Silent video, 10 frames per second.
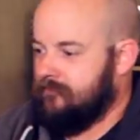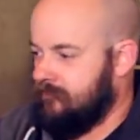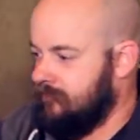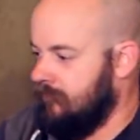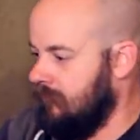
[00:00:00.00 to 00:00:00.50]

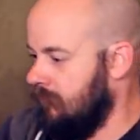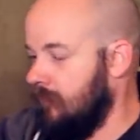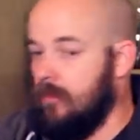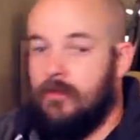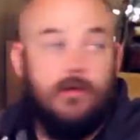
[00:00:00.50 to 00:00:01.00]

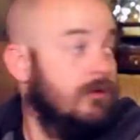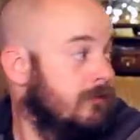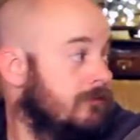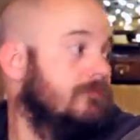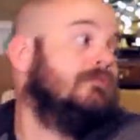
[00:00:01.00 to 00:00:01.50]

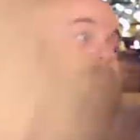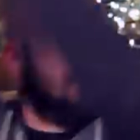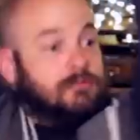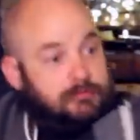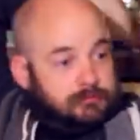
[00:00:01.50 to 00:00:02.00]

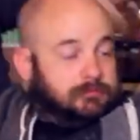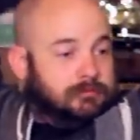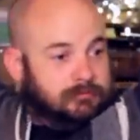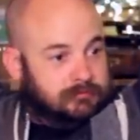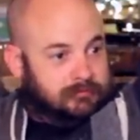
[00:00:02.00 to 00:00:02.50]

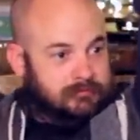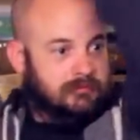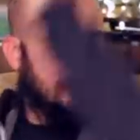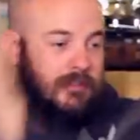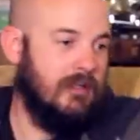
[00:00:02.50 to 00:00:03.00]

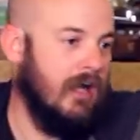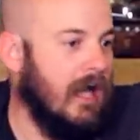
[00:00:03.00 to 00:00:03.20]
(not speaking)